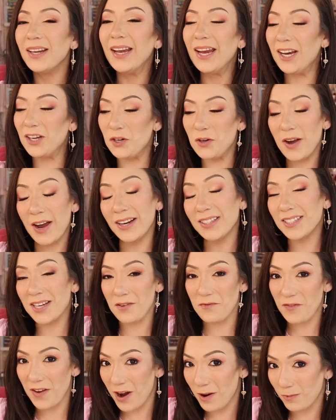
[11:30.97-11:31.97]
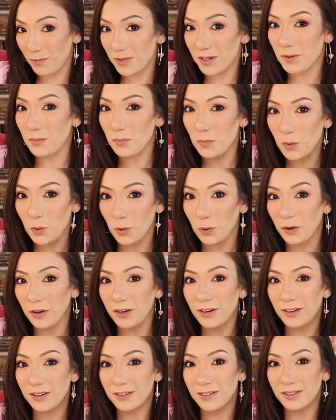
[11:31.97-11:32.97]
And you guys, I found
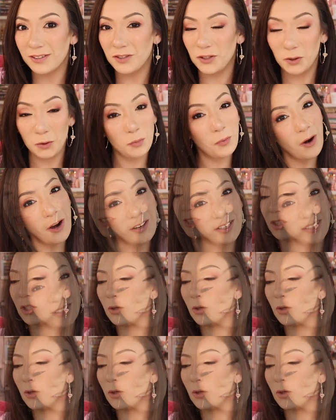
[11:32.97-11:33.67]
more new products.